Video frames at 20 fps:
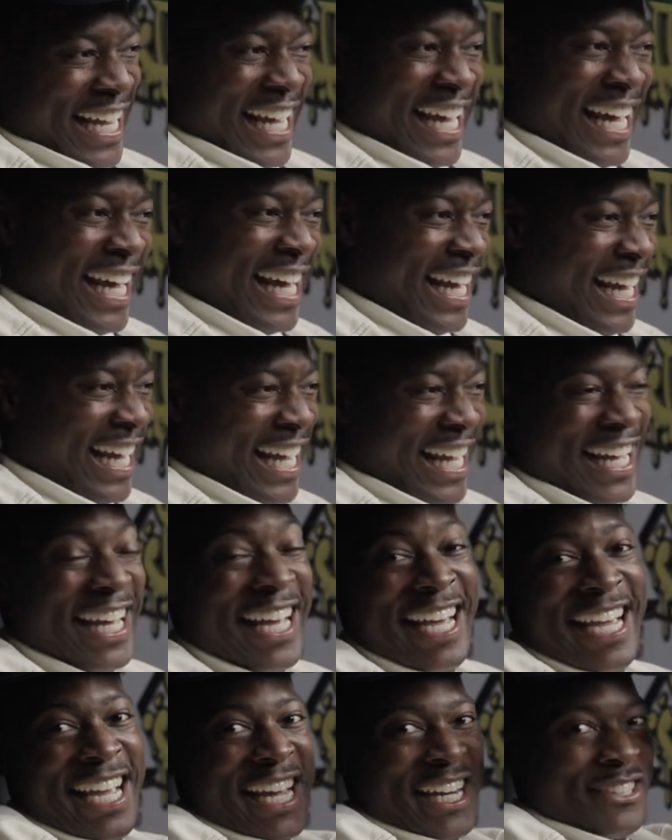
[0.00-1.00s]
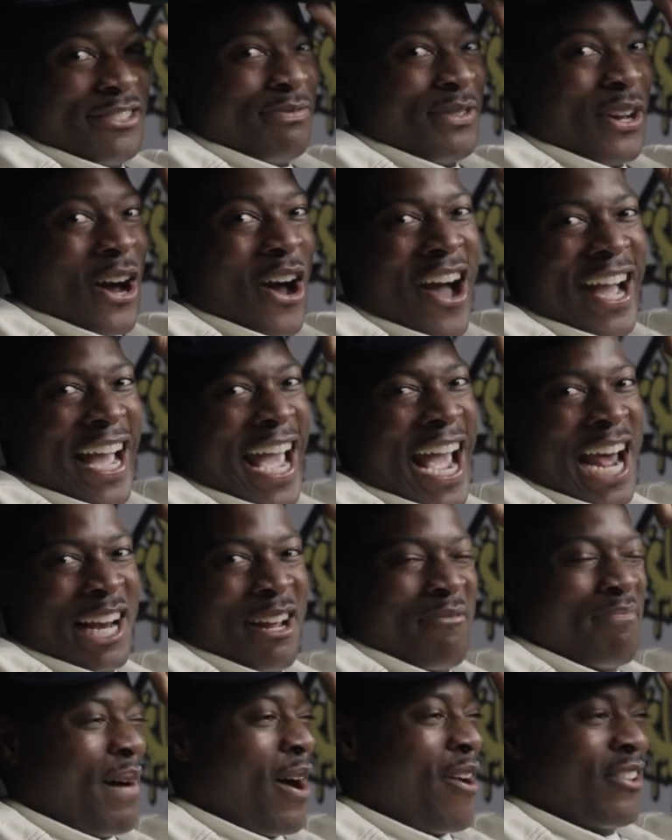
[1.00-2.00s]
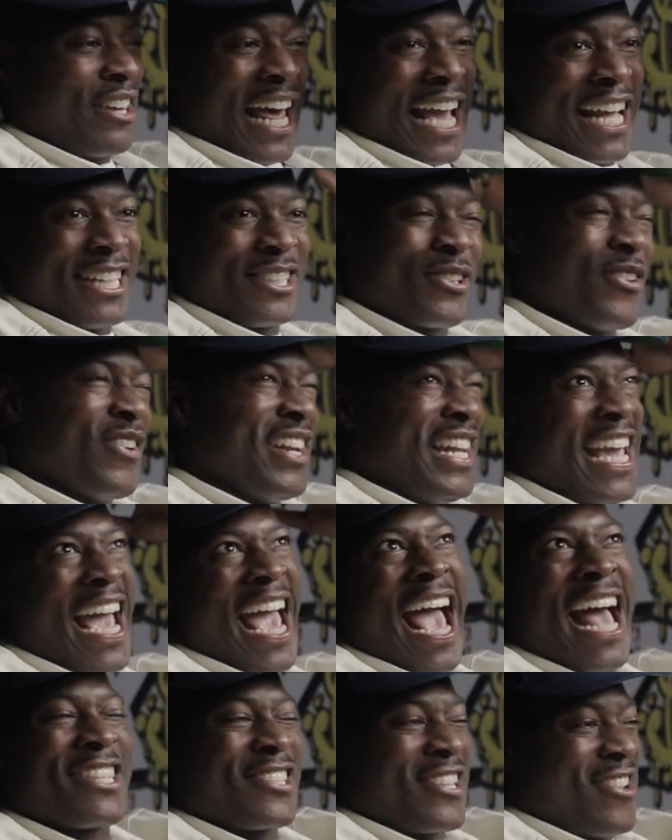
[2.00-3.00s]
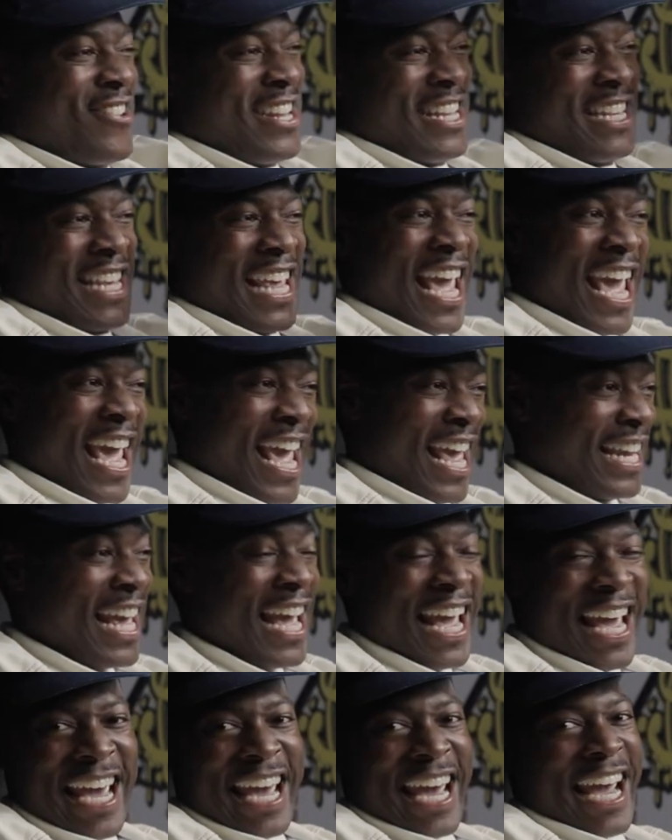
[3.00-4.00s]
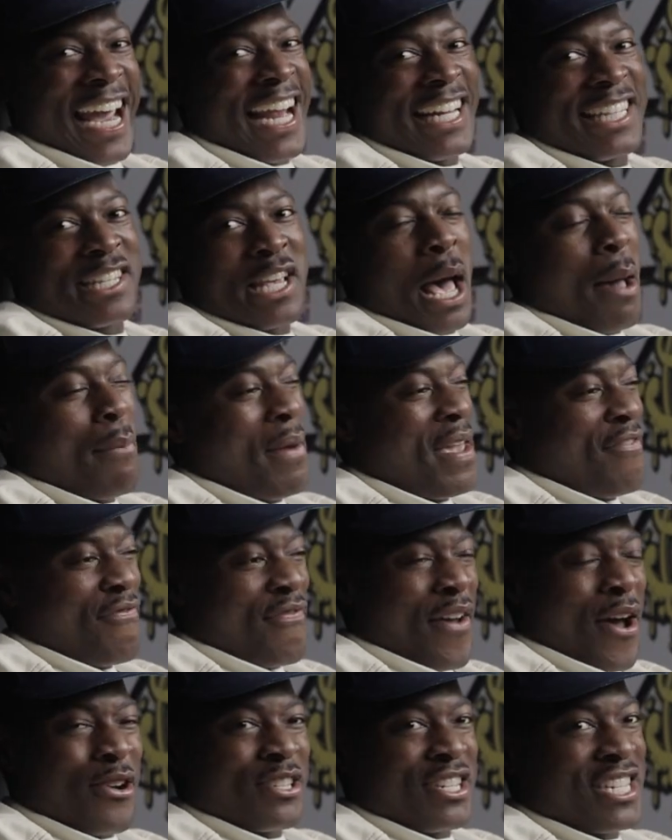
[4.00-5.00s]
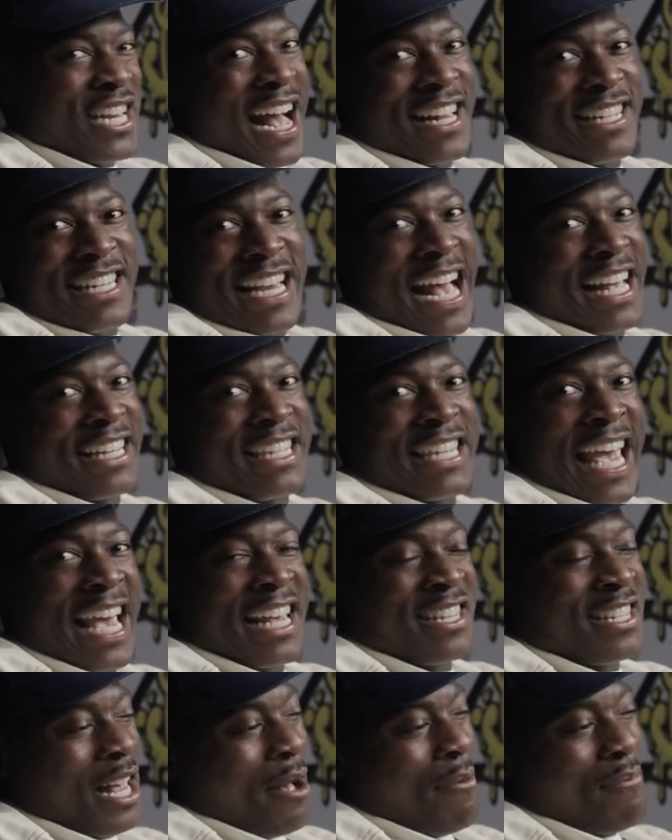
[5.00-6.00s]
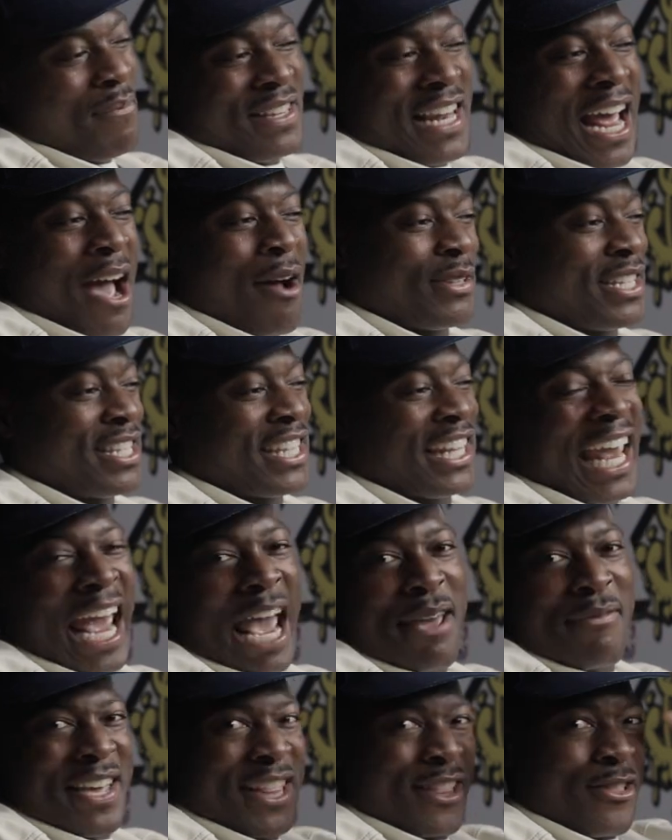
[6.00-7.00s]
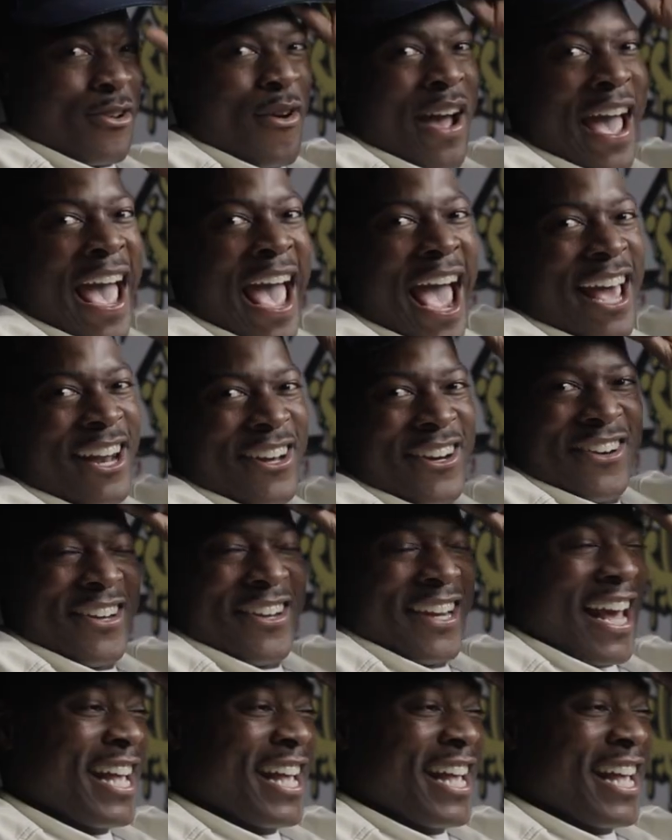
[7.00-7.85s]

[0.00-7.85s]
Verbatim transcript: I was not for hiding. Dog had about like 20 hats on his head. Every time he felt John John said something that was, cat, he threw a hat on.